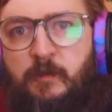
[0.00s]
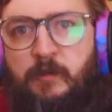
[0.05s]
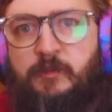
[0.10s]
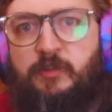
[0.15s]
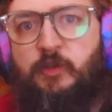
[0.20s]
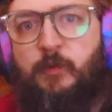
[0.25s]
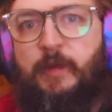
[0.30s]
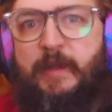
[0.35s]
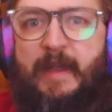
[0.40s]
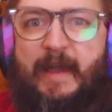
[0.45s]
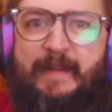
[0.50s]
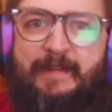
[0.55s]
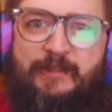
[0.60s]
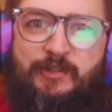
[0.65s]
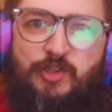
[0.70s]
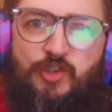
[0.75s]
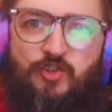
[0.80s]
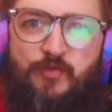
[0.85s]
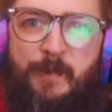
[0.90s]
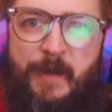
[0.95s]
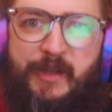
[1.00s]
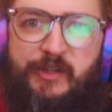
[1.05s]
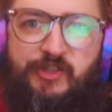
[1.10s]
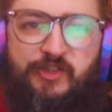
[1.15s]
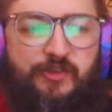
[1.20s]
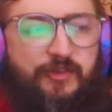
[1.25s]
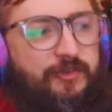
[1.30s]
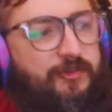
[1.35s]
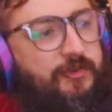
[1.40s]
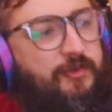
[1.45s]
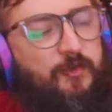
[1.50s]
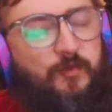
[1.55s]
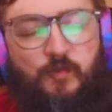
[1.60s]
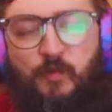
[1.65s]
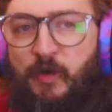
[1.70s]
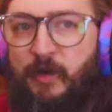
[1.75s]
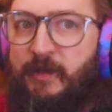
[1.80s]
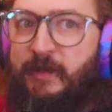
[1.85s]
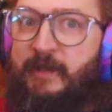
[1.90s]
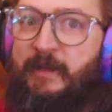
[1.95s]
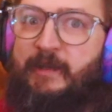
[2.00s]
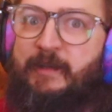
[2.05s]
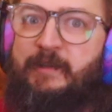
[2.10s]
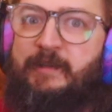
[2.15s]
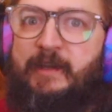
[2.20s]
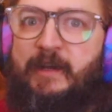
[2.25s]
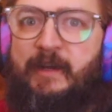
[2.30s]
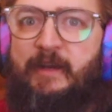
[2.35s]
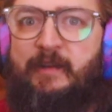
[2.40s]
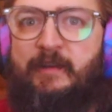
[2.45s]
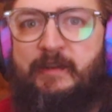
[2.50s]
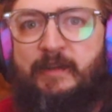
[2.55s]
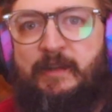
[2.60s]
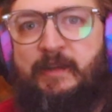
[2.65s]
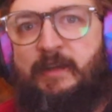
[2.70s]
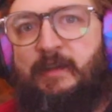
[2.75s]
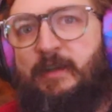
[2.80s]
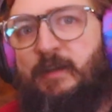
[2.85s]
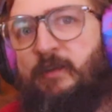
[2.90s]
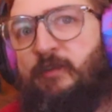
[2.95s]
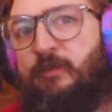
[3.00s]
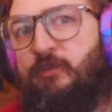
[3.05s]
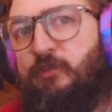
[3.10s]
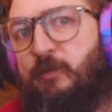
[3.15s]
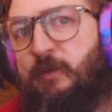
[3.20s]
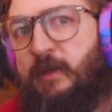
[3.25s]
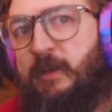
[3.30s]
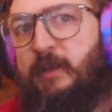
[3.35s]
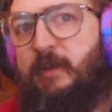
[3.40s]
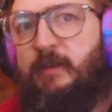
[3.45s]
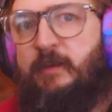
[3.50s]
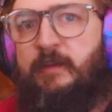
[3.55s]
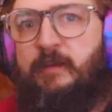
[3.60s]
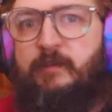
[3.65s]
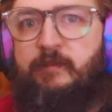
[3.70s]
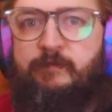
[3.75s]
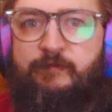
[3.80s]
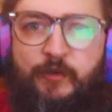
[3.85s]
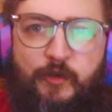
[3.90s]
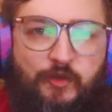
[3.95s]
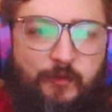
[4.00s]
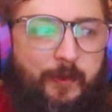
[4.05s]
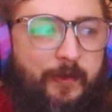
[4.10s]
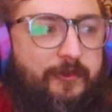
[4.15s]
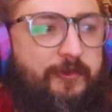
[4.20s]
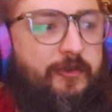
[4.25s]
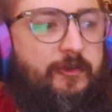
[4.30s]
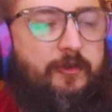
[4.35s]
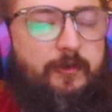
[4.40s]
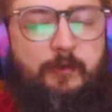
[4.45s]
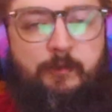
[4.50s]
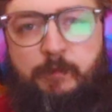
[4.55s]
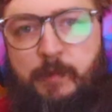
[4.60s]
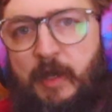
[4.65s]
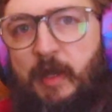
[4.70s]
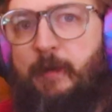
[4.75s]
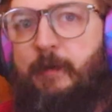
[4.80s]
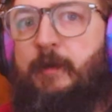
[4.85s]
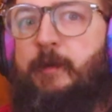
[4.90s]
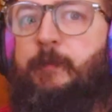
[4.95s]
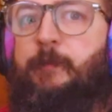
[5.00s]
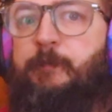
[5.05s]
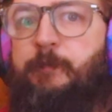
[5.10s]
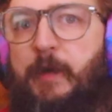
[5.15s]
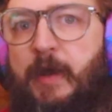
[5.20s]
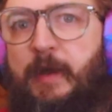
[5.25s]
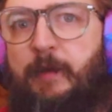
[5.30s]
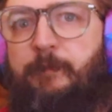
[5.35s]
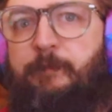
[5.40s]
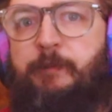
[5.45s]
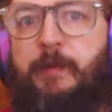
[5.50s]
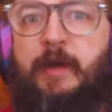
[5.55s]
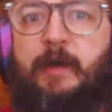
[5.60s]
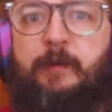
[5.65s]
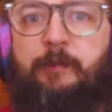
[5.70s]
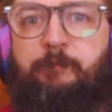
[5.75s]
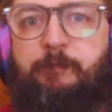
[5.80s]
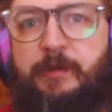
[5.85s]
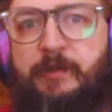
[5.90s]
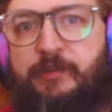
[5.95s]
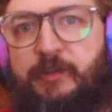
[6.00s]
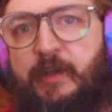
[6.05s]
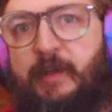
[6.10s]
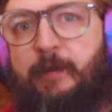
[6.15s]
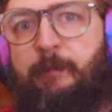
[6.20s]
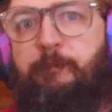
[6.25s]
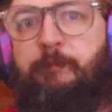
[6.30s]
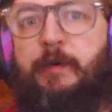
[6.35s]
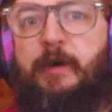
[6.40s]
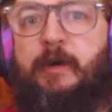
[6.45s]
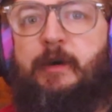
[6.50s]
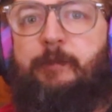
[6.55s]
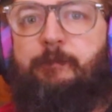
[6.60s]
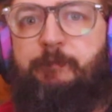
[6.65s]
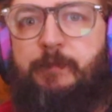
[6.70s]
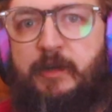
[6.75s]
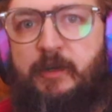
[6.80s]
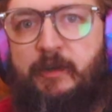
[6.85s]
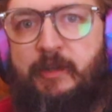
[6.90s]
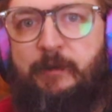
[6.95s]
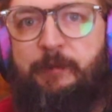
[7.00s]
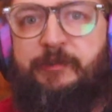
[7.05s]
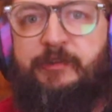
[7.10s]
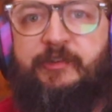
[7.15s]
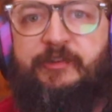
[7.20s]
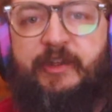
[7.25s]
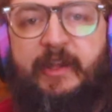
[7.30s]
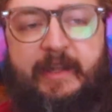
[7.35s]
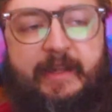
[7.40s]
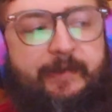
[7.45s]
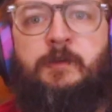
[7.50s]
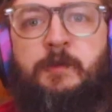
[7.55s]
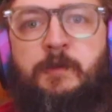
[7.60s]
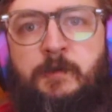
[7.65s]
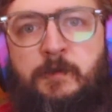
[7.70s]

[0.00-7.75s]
So we got 2 measures. 1 and E, 3. First measure. Ba ba ba ba ba ba ba ba. That was the second.